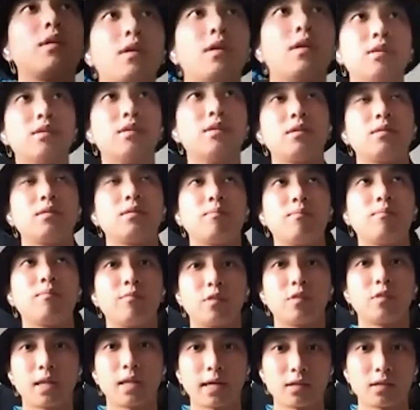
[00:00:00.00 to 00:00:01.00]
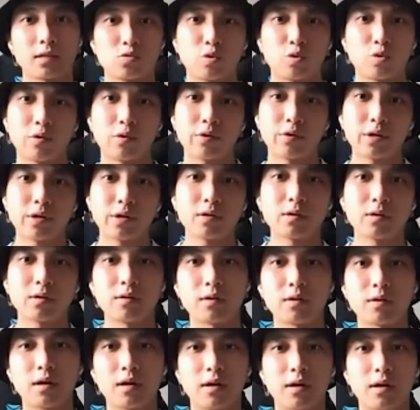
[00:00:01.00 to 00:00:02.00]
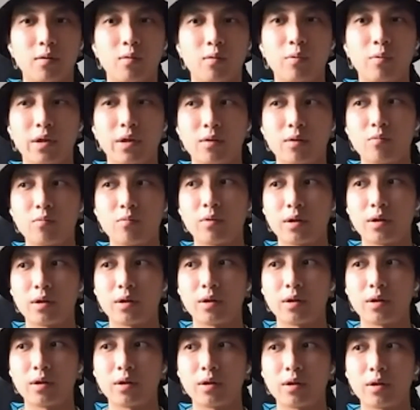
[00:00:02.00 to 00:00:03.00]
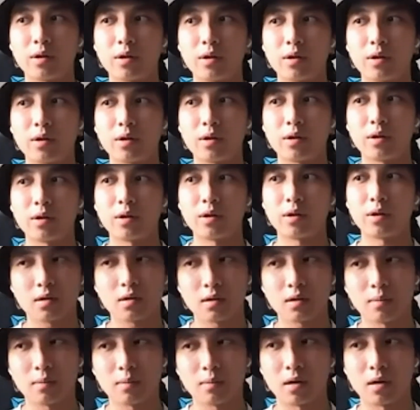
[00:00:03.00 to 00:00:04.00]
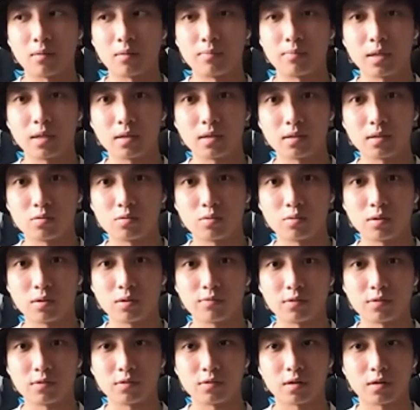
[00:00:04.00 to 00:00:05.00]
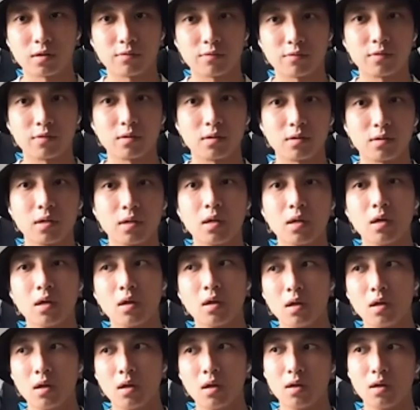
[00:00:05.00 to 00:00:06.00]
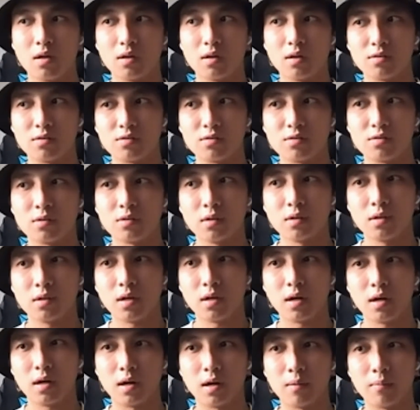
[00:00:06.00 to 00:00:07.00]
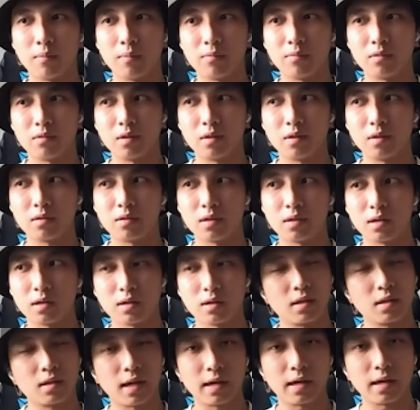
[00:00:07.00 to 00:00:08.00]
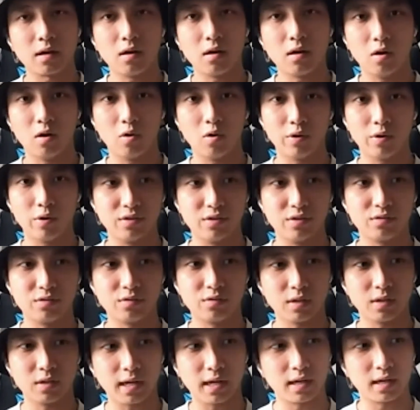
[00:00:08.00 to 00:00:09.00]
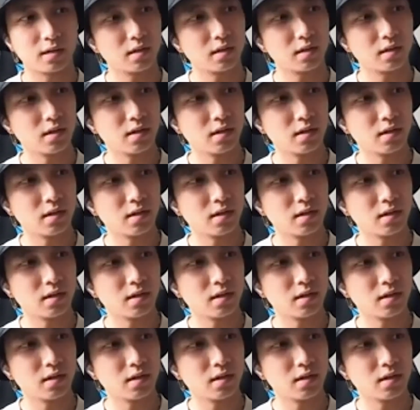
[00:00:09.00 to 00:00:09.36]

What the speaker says: in like touring, when people think about being a tour photographer, is they think like, oh, it's like